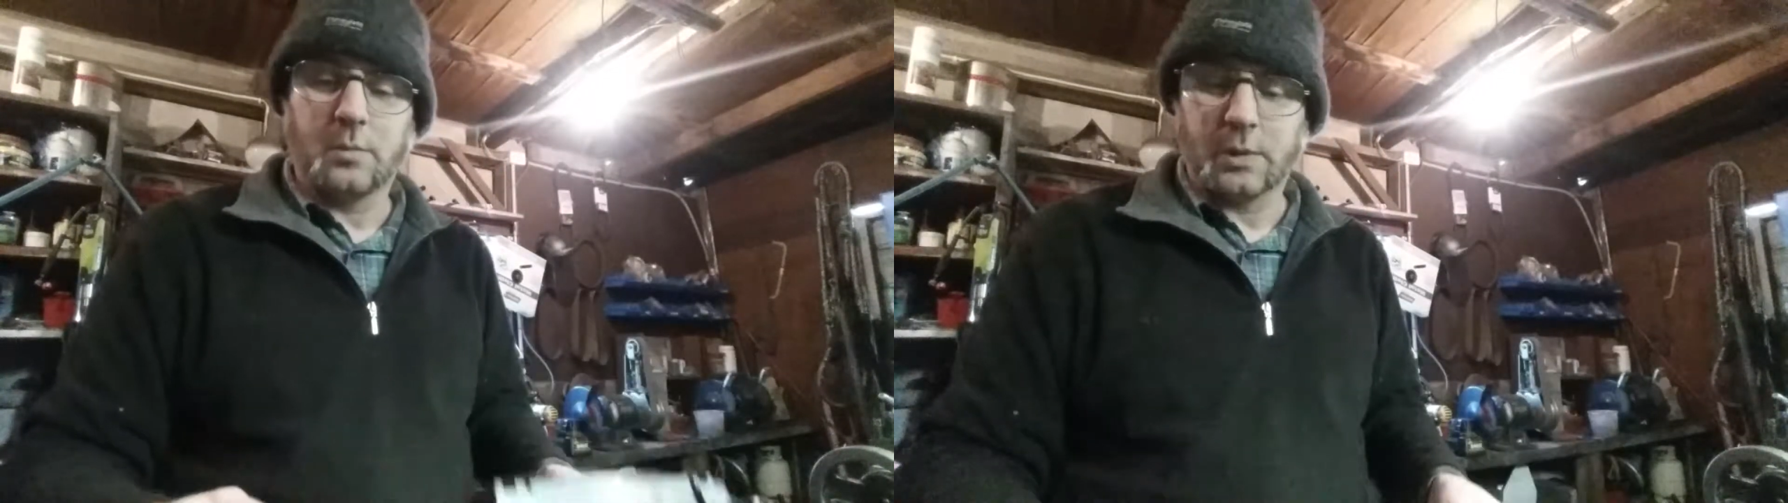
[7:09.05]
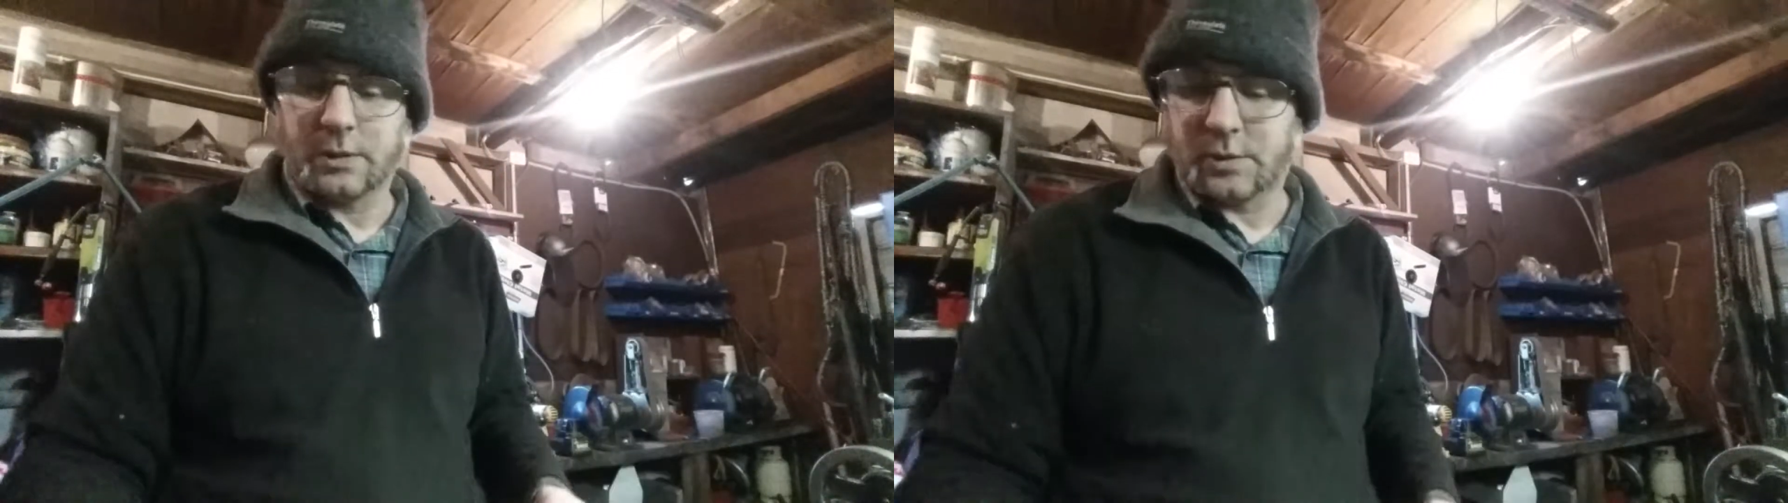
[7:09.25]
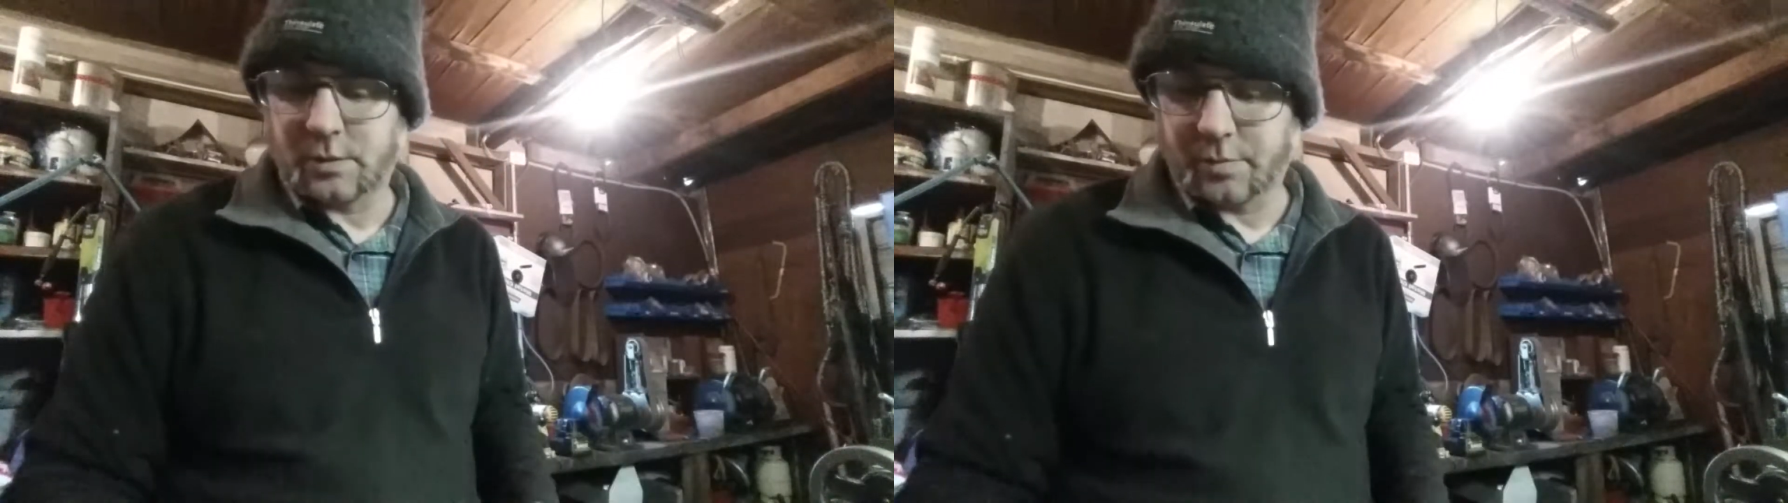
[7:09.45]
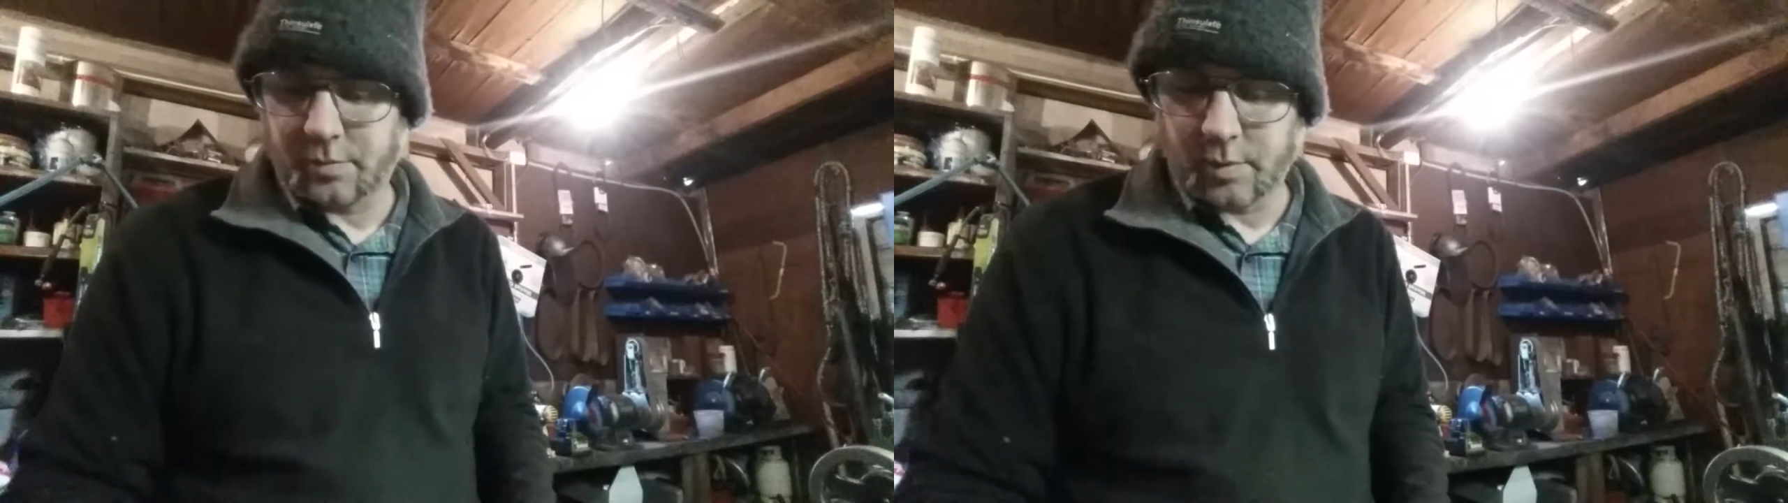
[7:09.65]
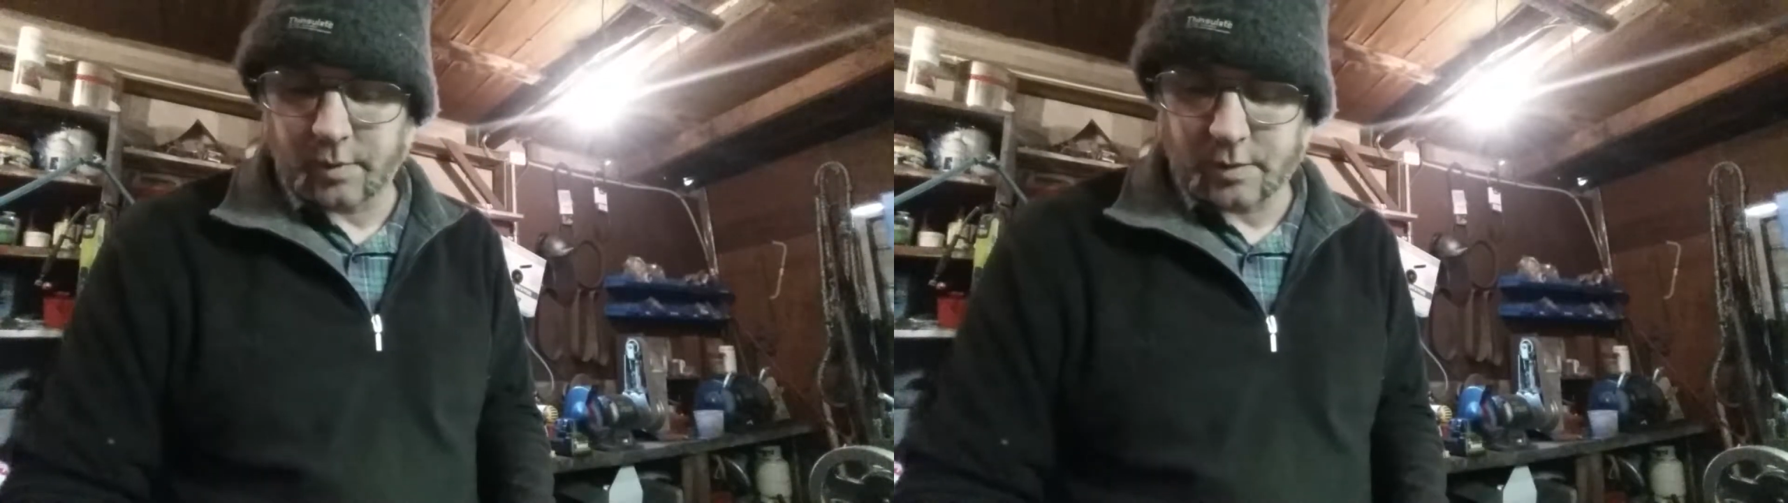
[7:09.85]
That's
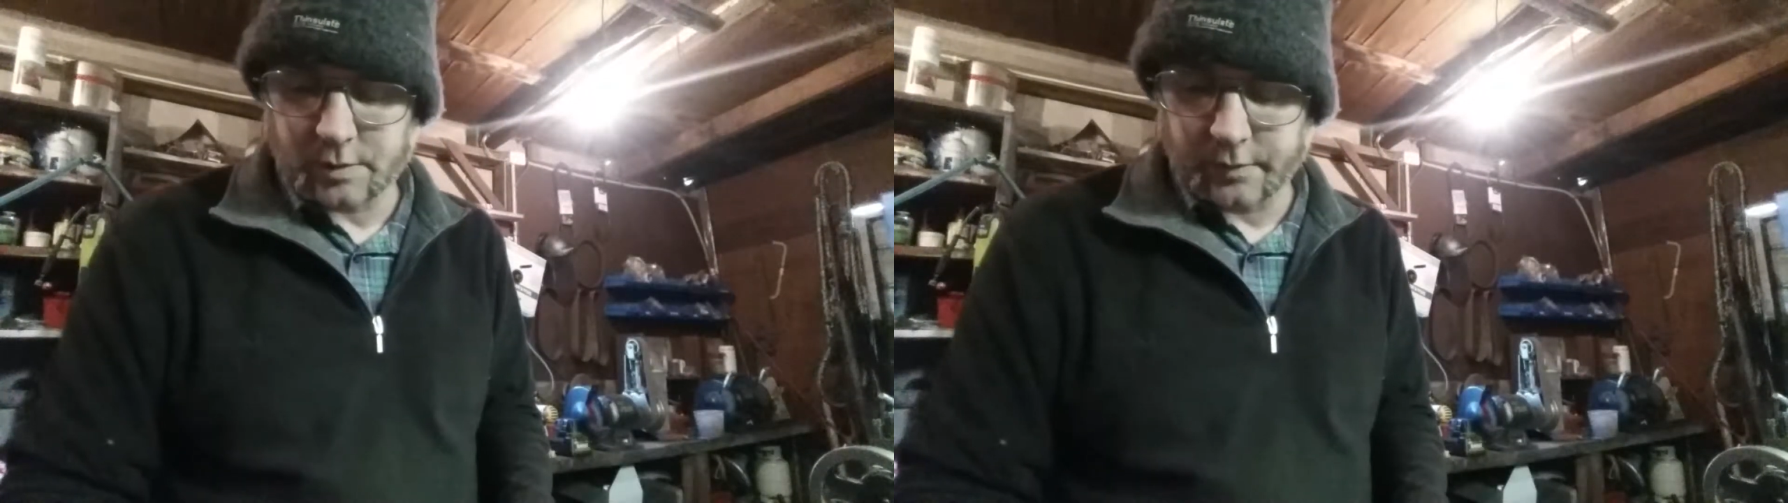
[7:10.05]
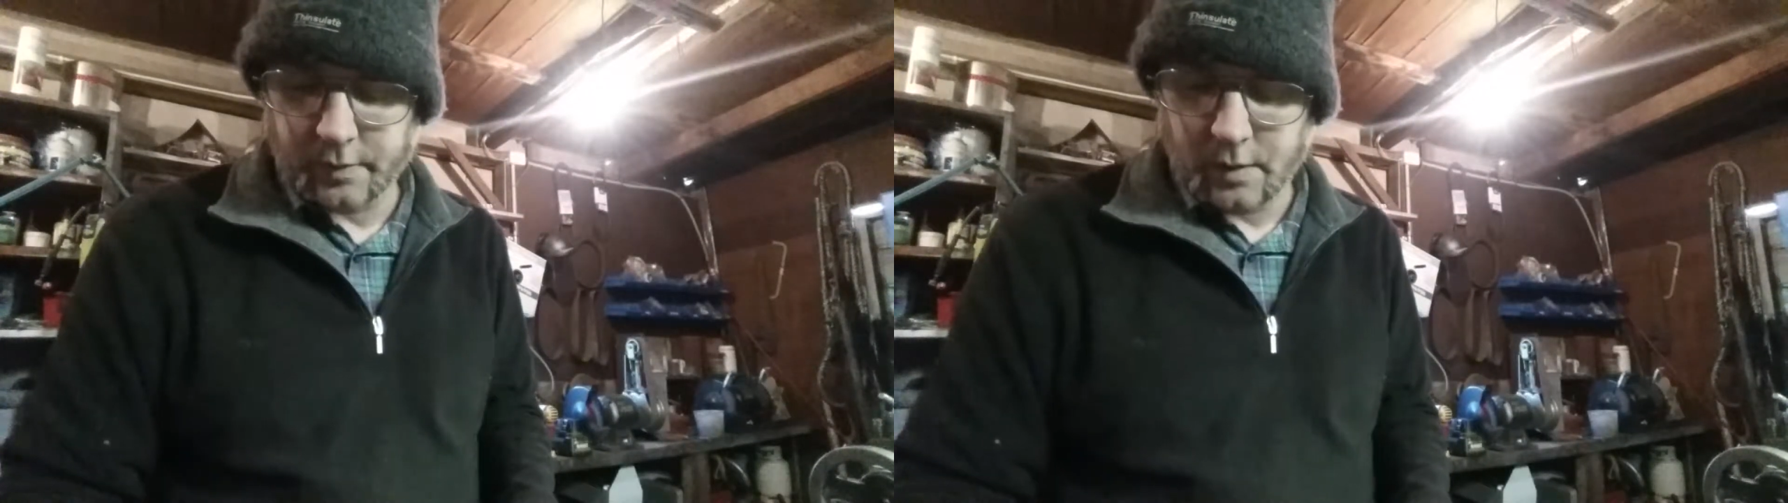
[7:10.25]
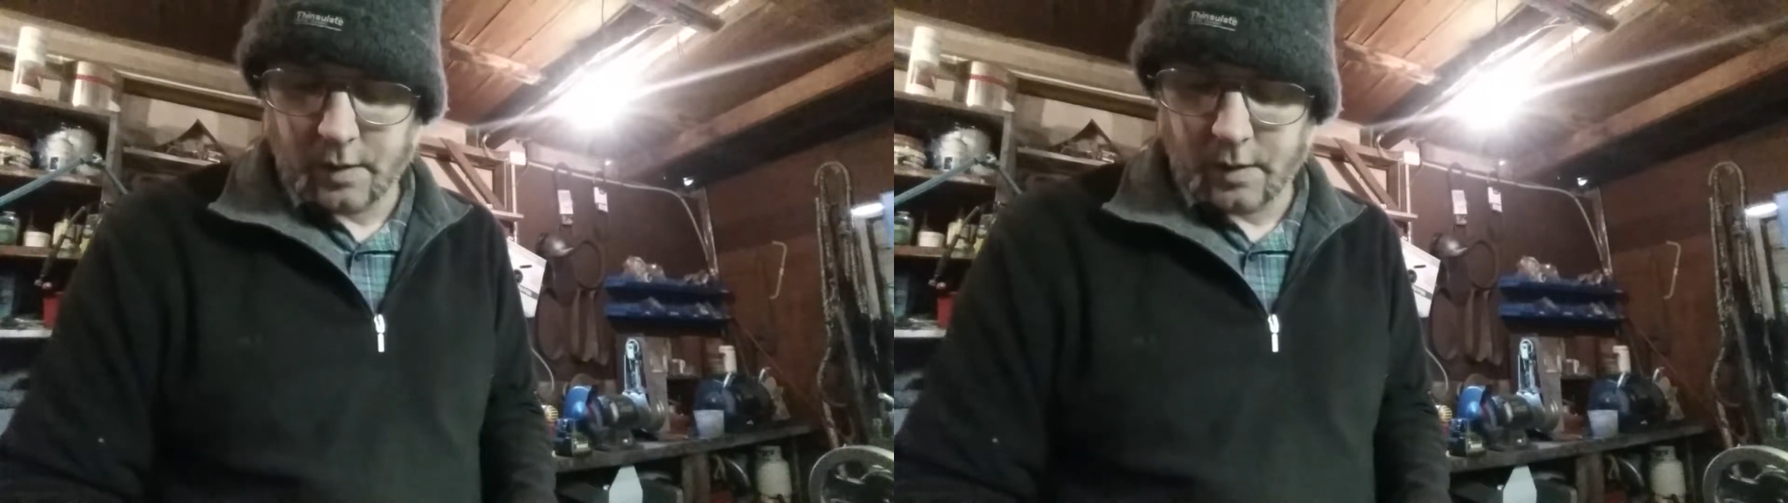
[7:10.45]
purely because I